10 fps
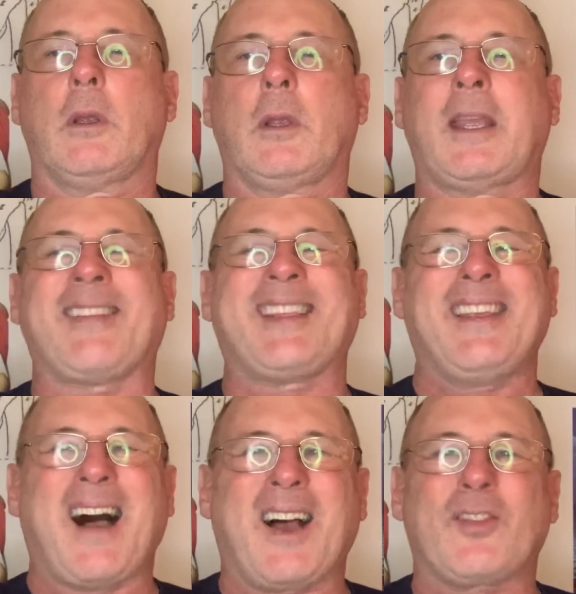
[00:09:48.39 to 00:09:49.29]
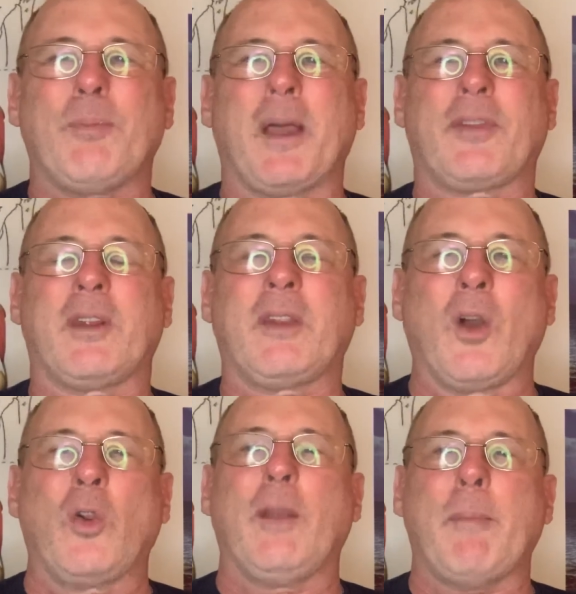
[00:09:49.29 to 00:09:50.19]
Get the Yass method, the
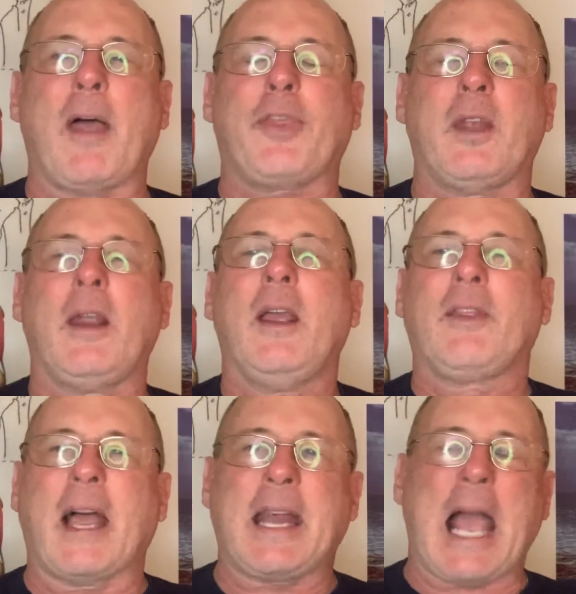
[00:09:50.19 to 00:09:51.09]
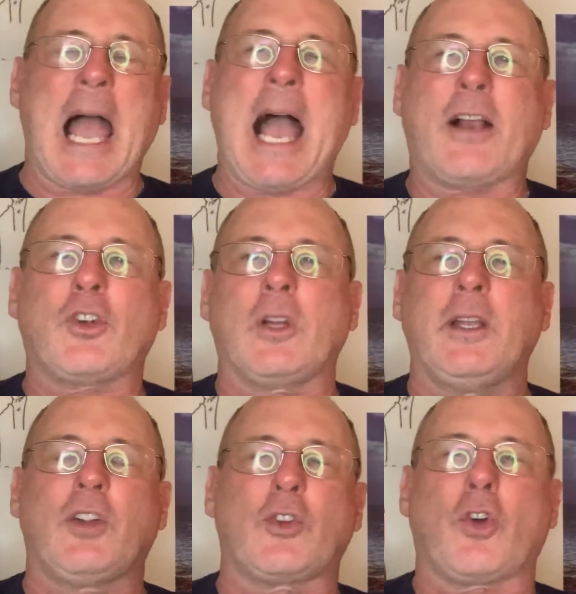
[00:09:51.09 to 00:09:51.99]
only method that actually
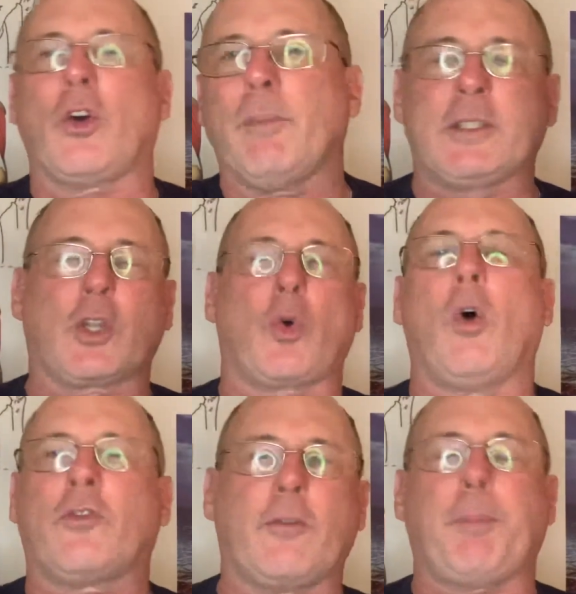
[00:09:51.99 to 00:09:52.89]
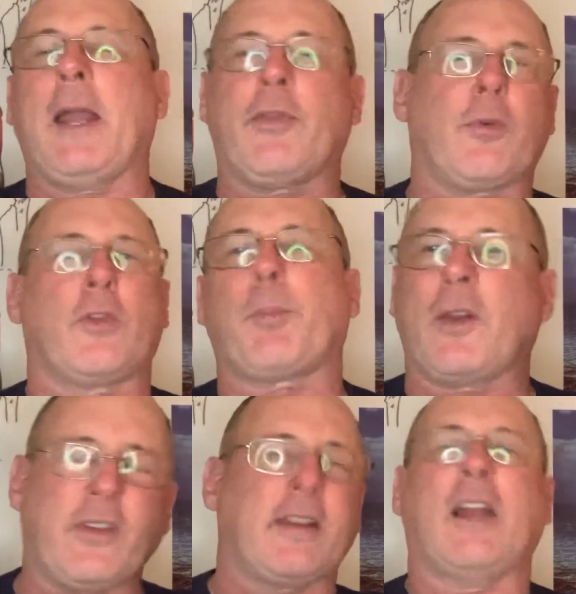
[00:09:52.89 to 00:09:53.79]
determines the cause of pain through the
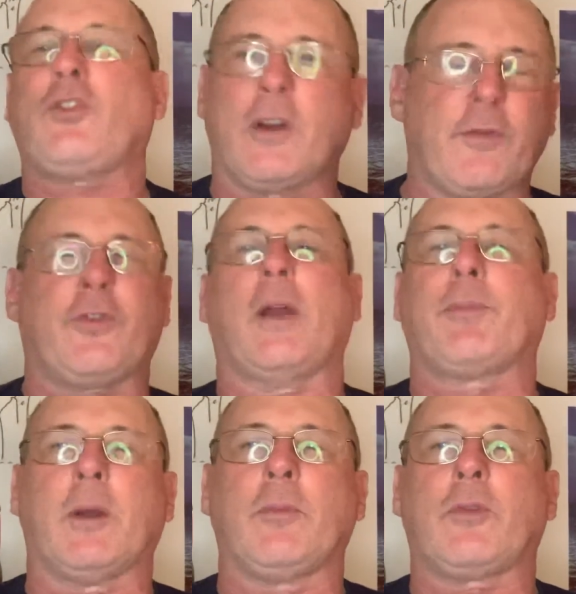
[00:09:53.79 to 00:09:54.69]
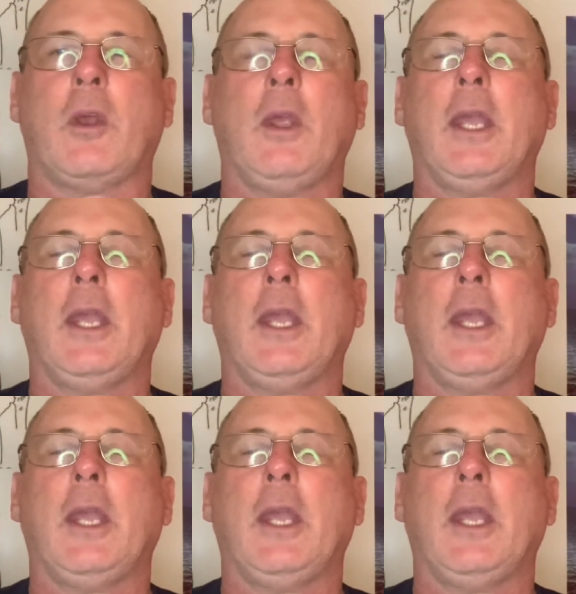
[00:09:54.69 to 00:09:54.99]
presentation of symptoms.